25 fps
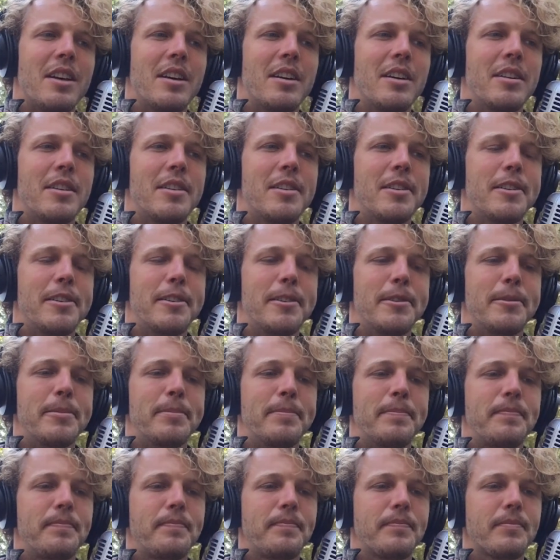
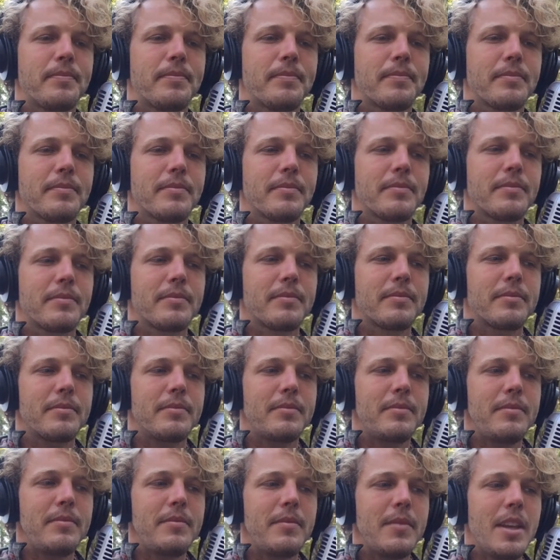um,
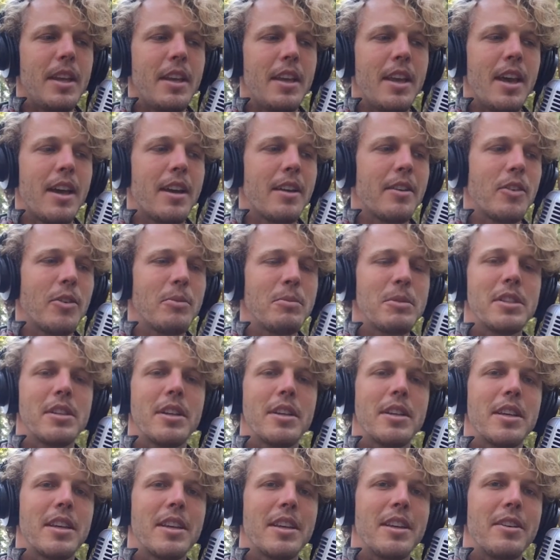Yeah, I'm just
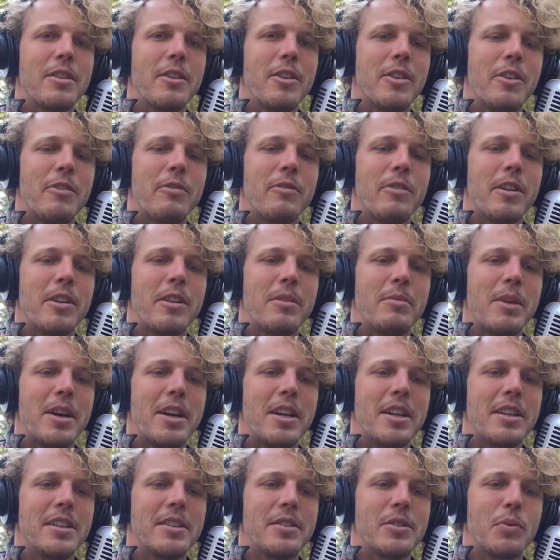lucky a friend of
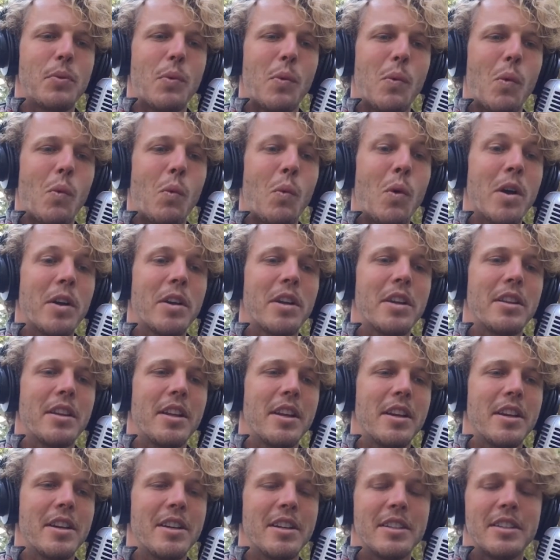mine is working
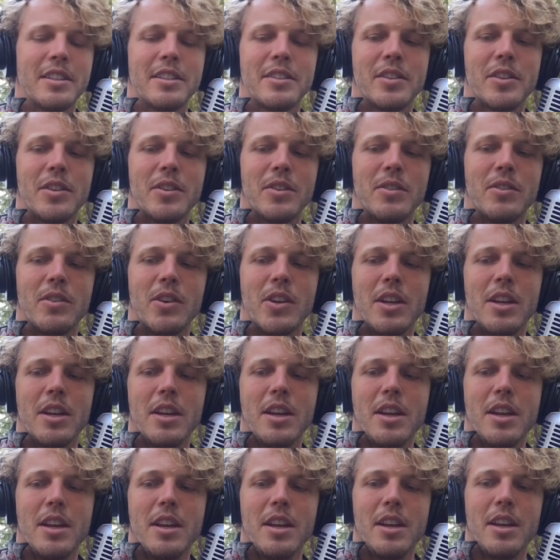there, and so
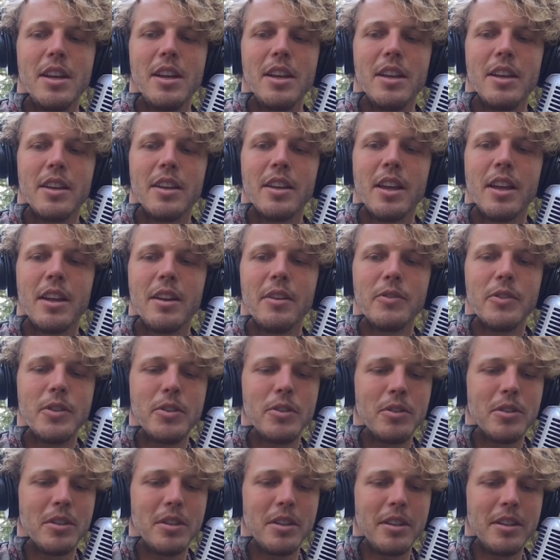kind of
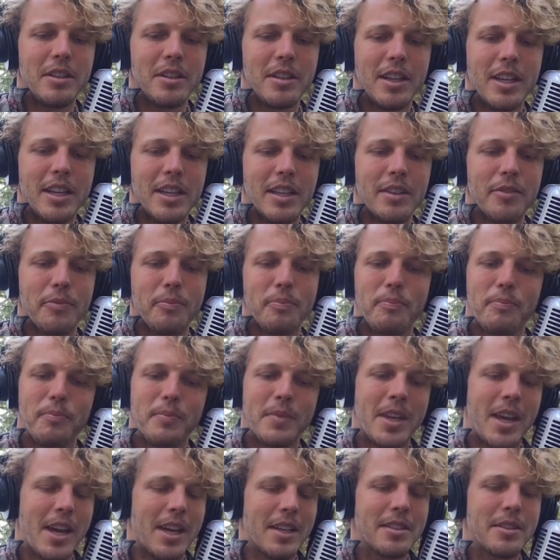do like,
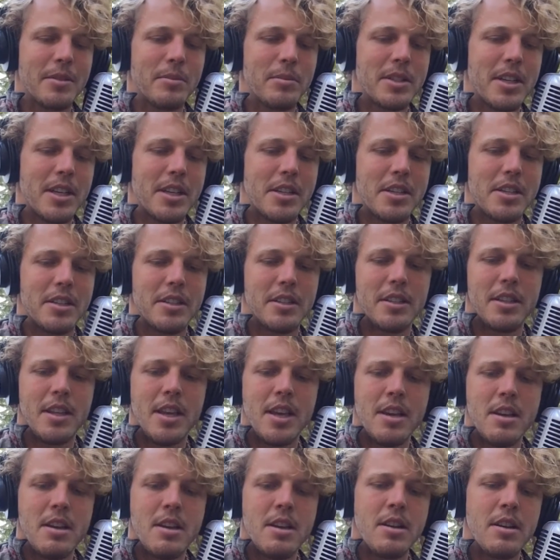yeah, some sessions
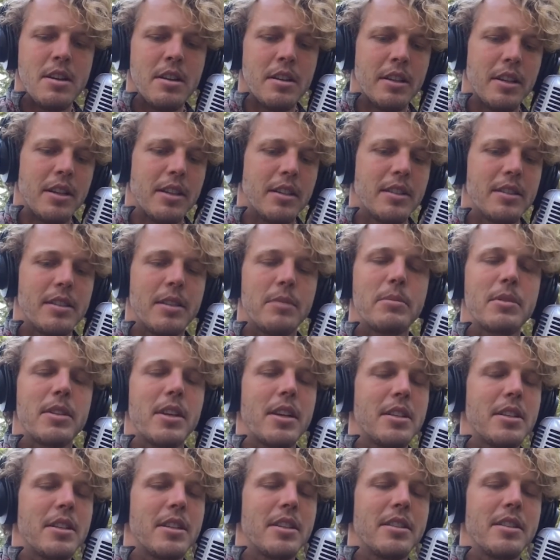there, and then some
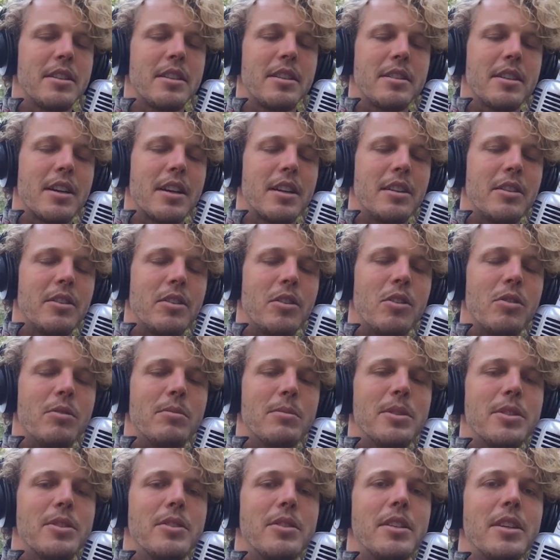sessions he's got a little home
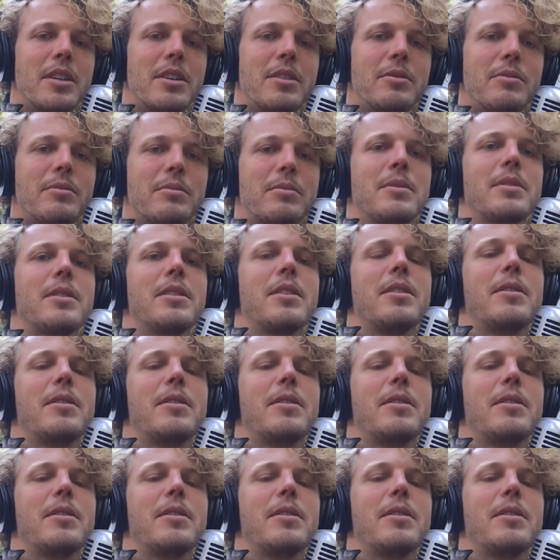studio. So